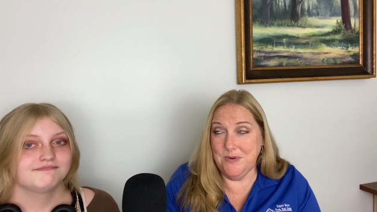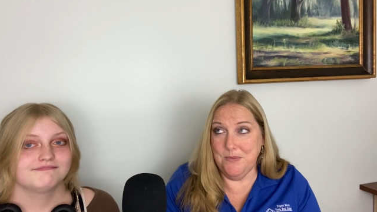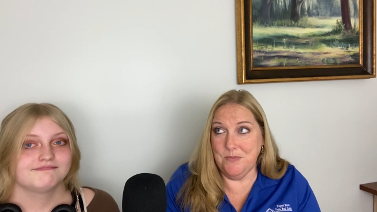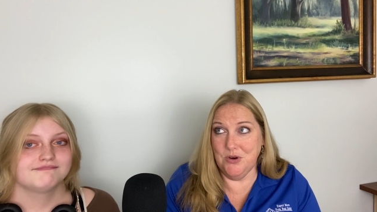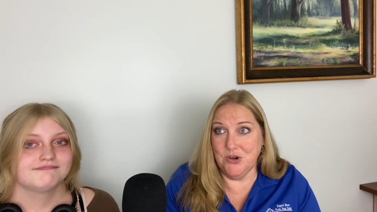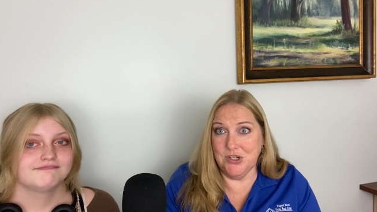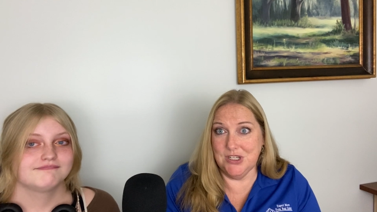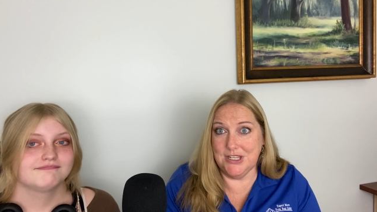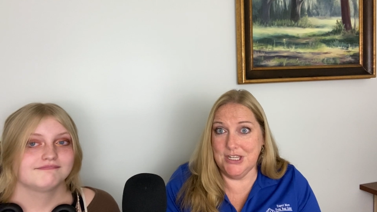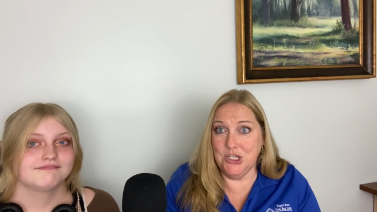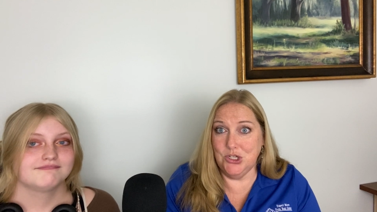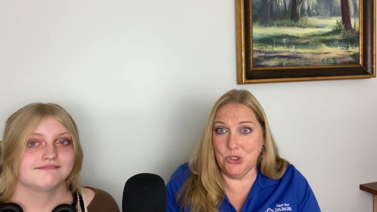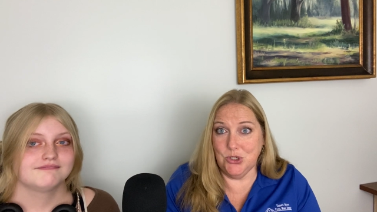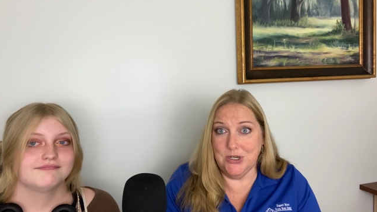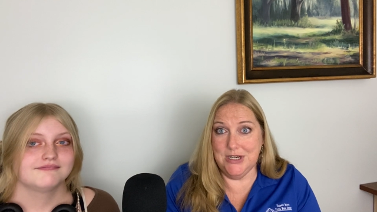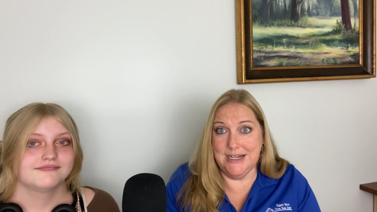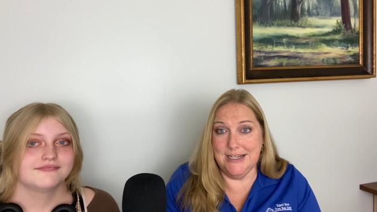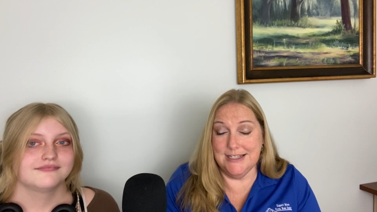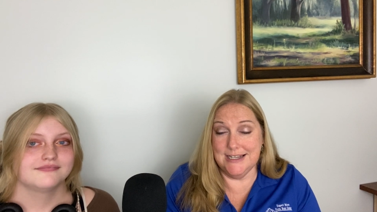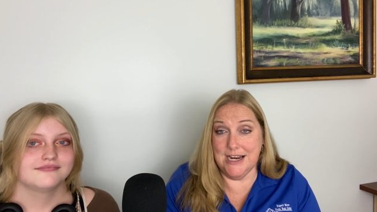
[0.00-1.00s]
Speaker 1: to be mostly
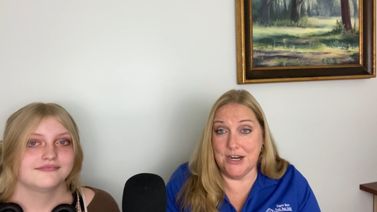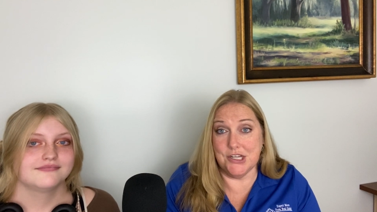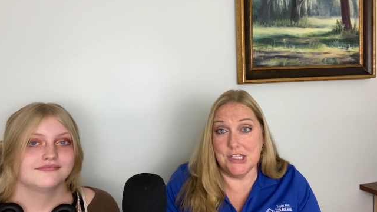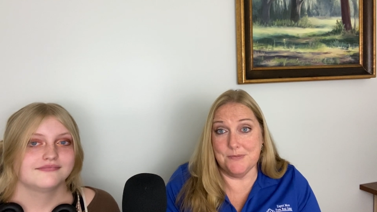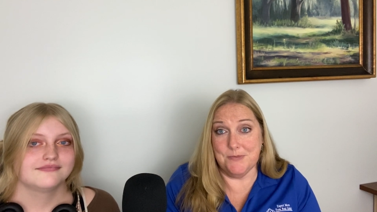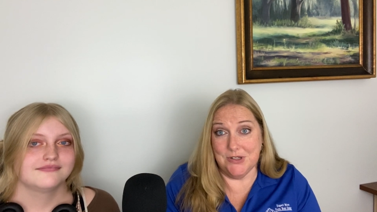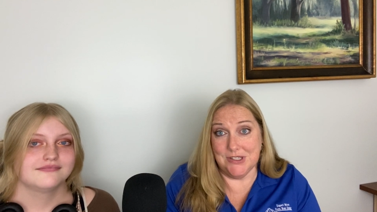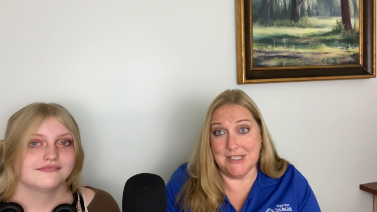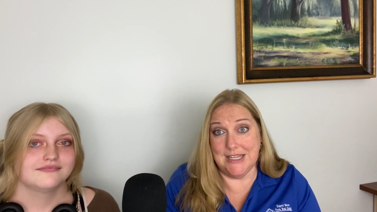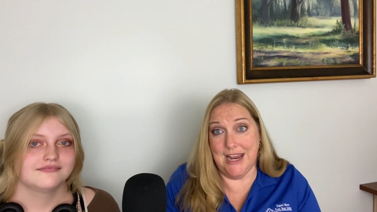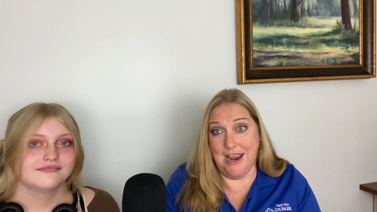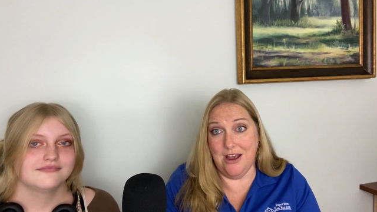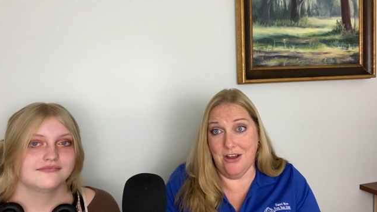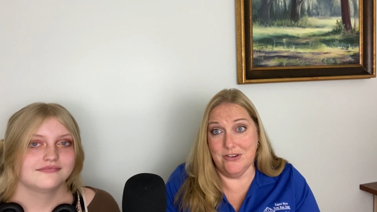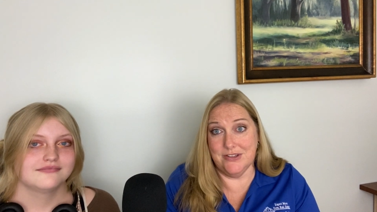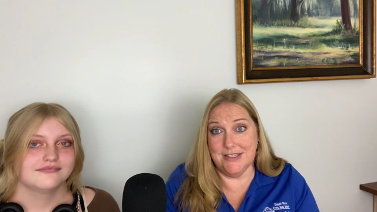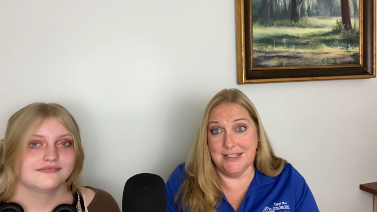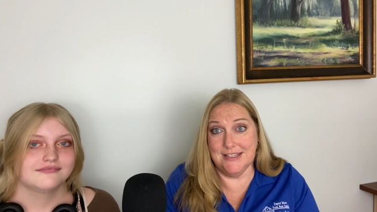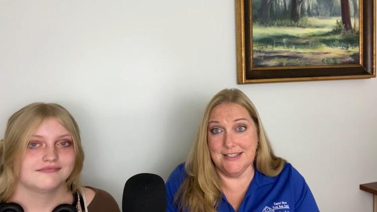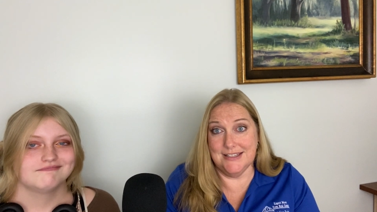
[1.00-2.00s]
trees. Now it's mostly
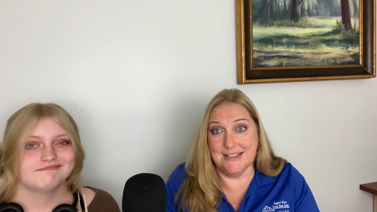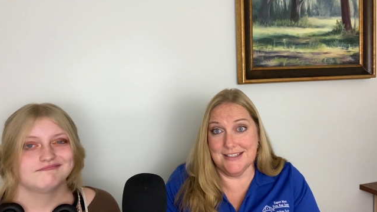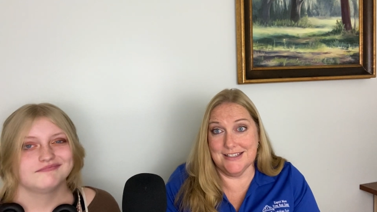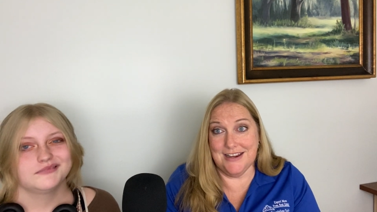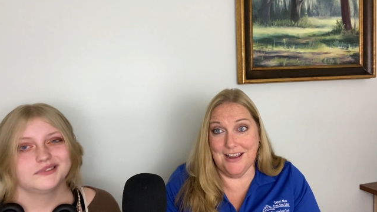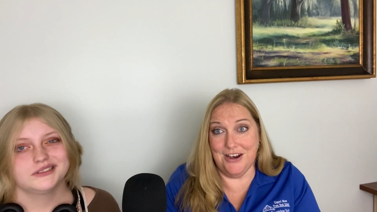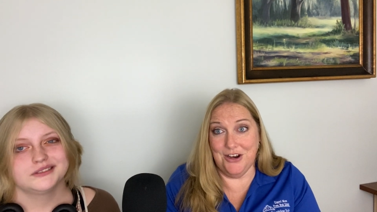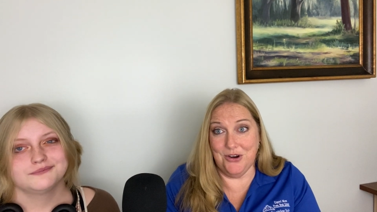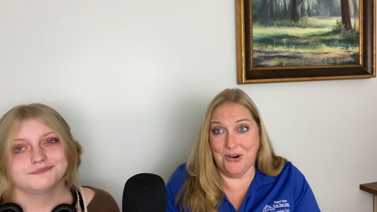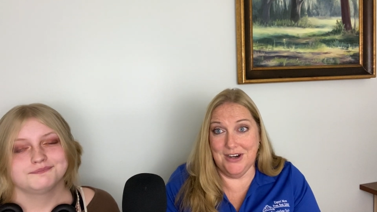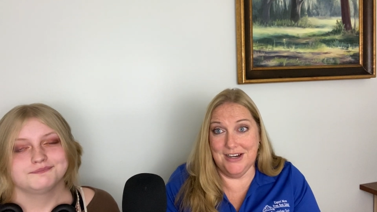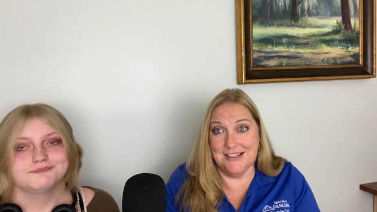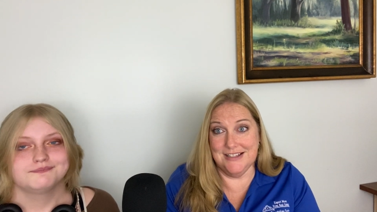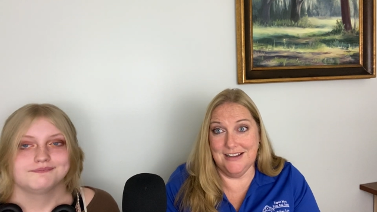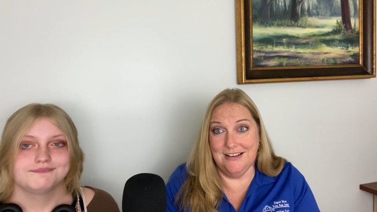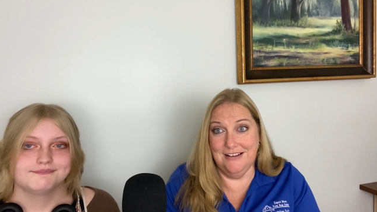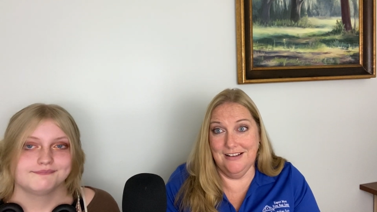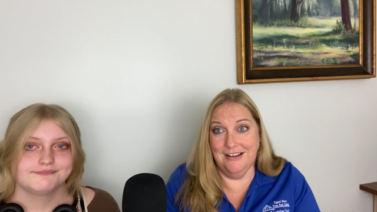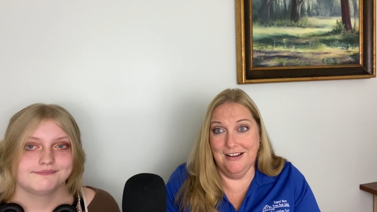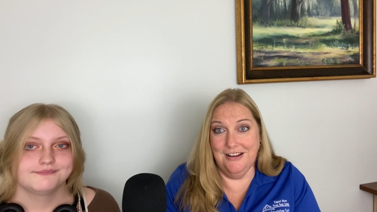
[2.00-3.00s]
houses. It's kind of crazy.
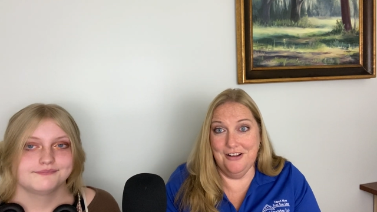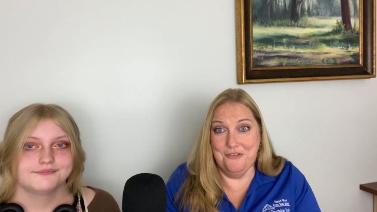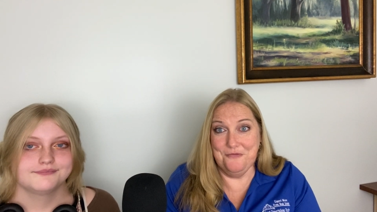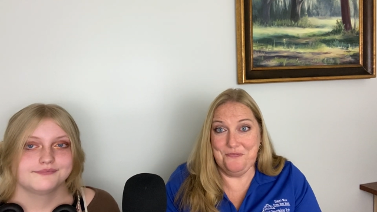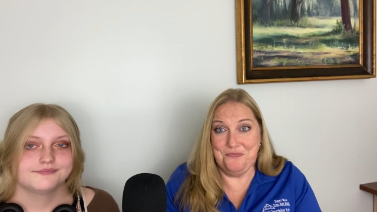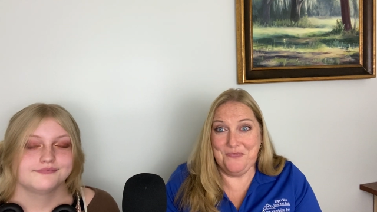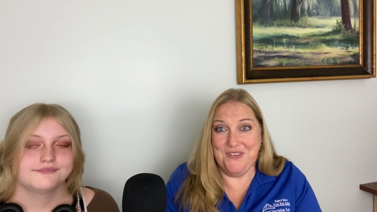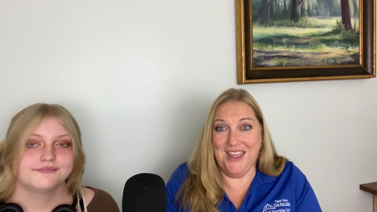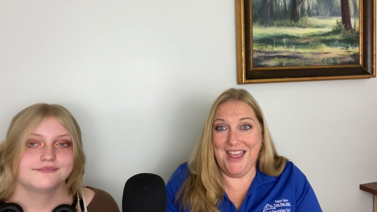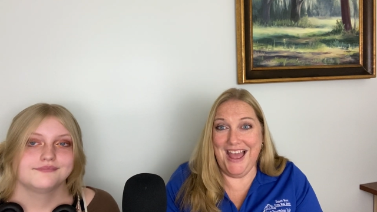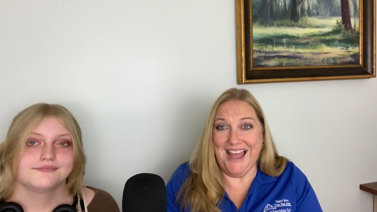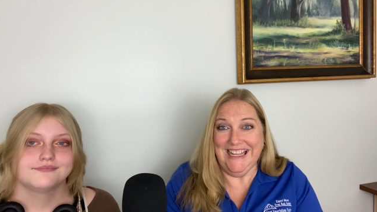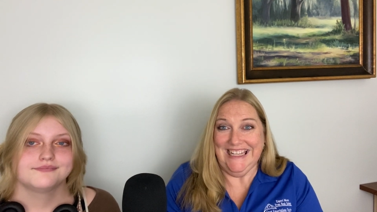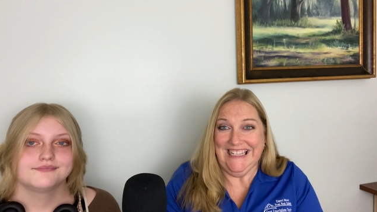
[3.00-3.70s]
Yeah.